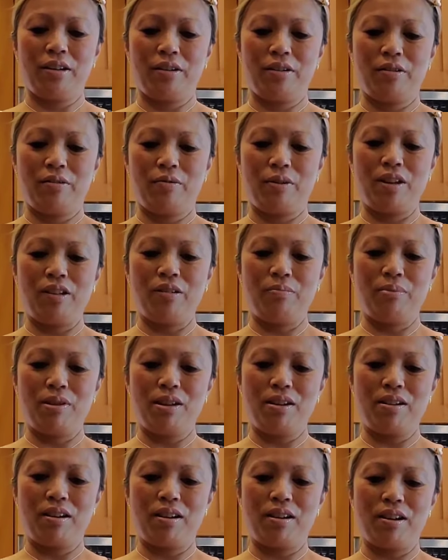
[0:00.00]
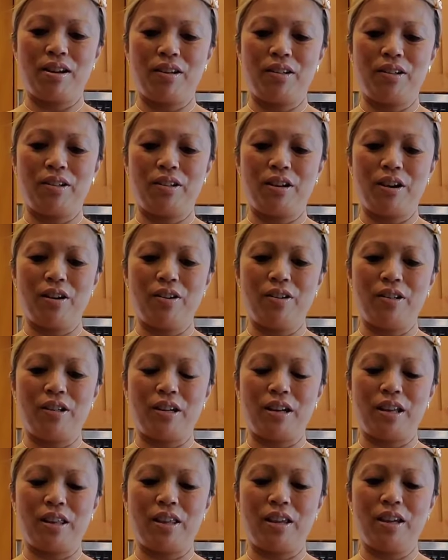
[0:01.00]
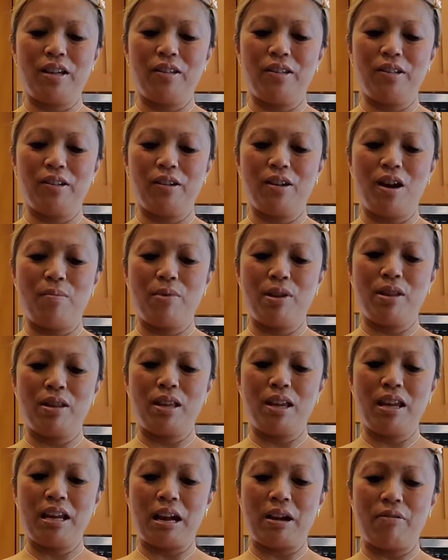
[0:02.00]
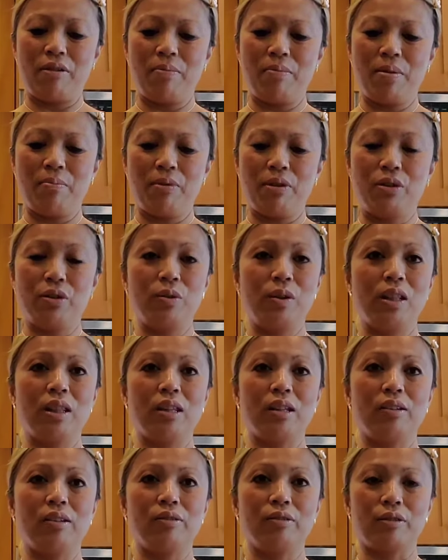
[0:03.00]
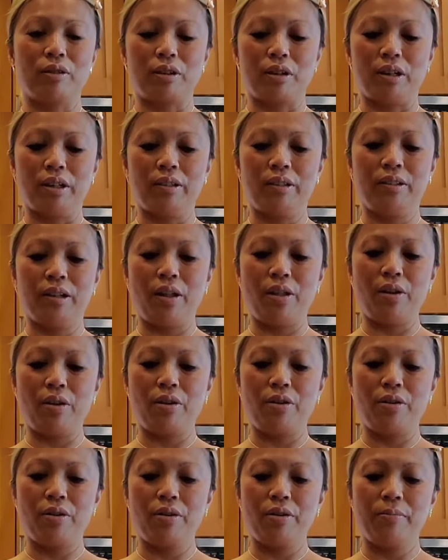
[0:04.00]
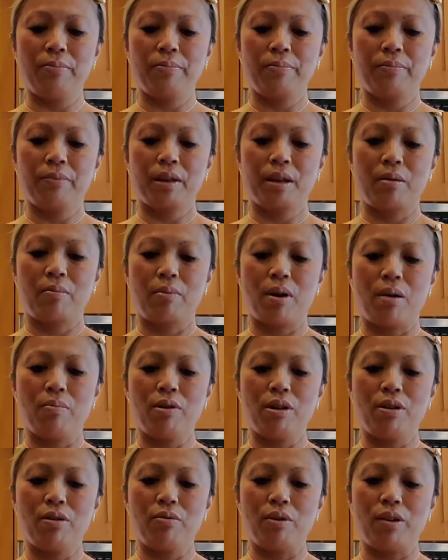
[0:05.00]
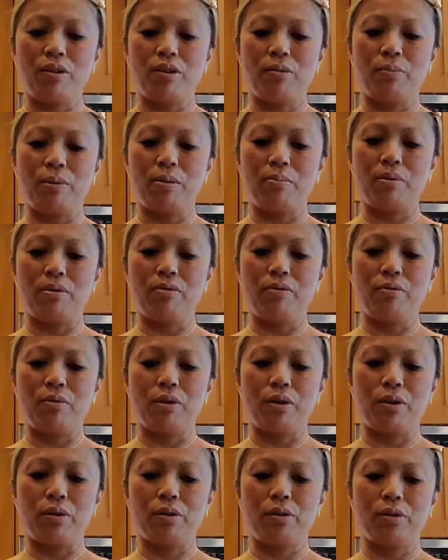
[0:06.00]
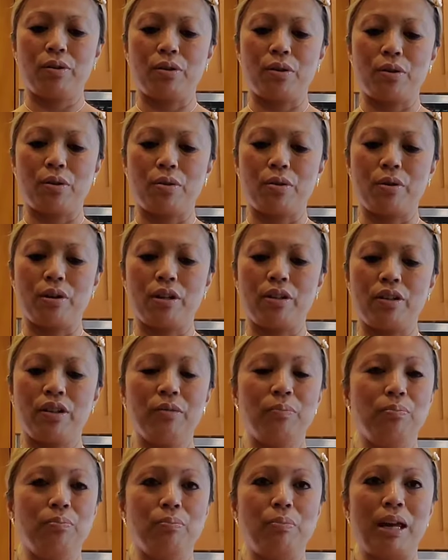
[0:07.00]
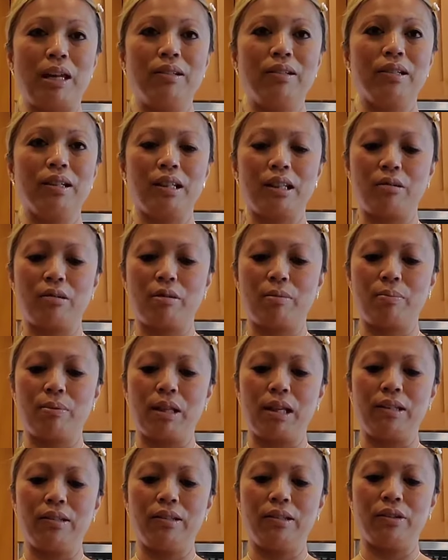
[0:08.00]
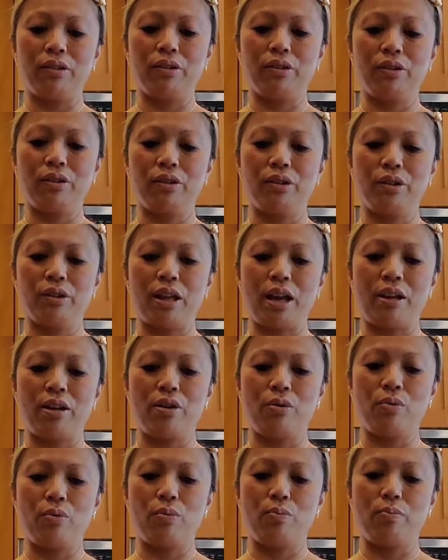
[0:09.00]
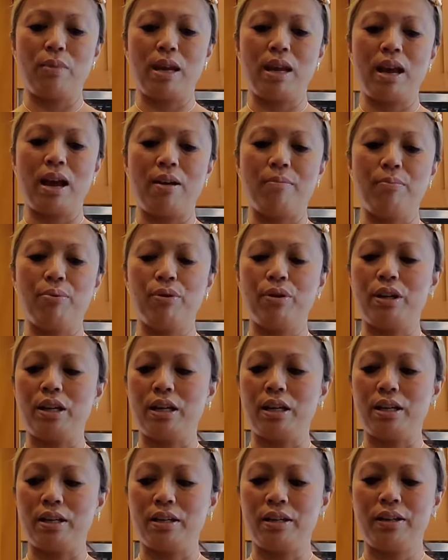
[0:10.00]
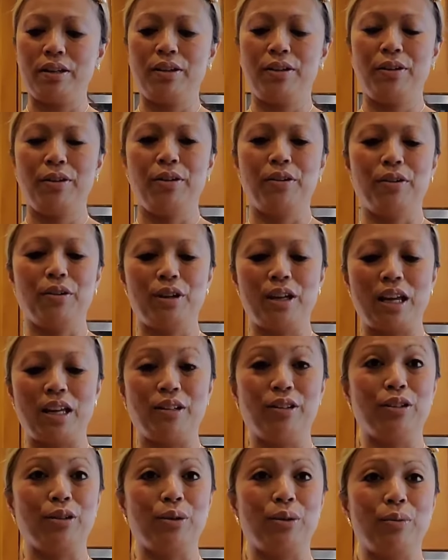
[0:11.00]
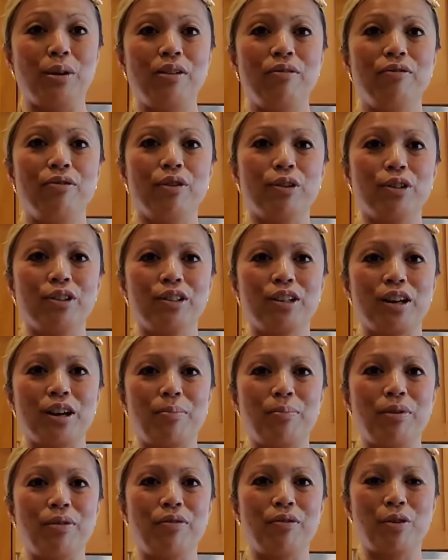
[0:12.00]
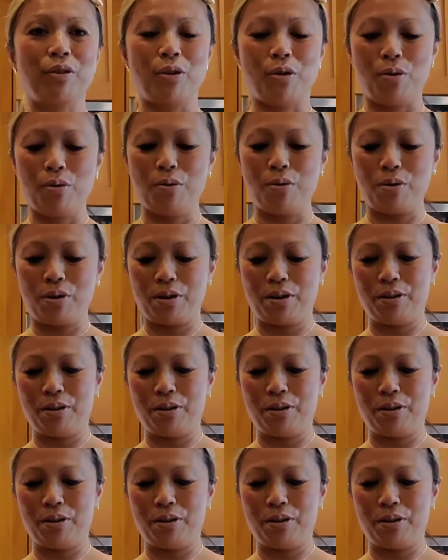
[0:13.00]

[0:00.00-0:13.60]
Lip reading: recipe got a lot of stars, and I think it's a common thing. I remember doing this for a southern barbecue recipe before, so it just basically replaces sugar that you may have put in. Okay, so 3/4 cup of Coke